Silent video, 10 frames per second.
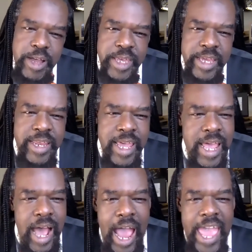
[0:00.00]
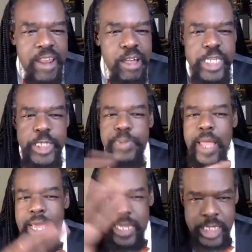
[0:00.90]
And then I had all these
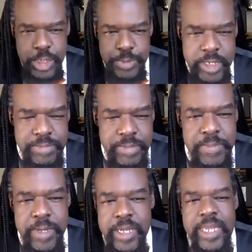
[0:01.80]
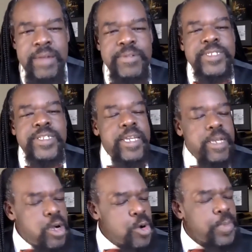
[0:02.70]
black ink spits in my book. And I was like,
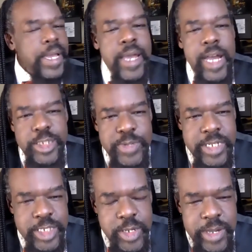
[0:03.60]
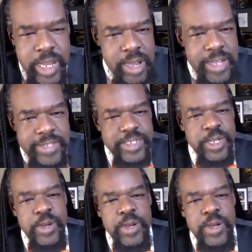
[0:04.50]
oh my gosh, what is going on? So,